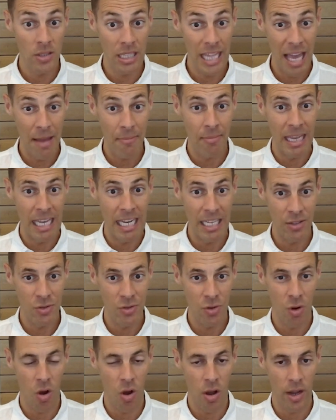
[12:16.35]
of that meeting
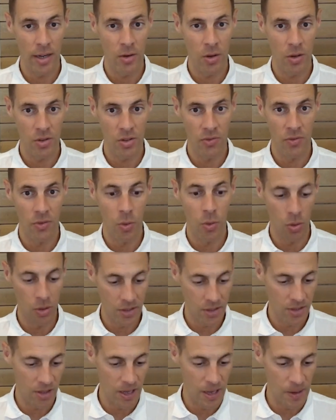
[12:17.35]
trying not to fall
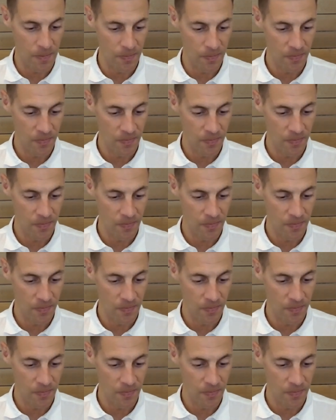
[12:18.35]
asleep.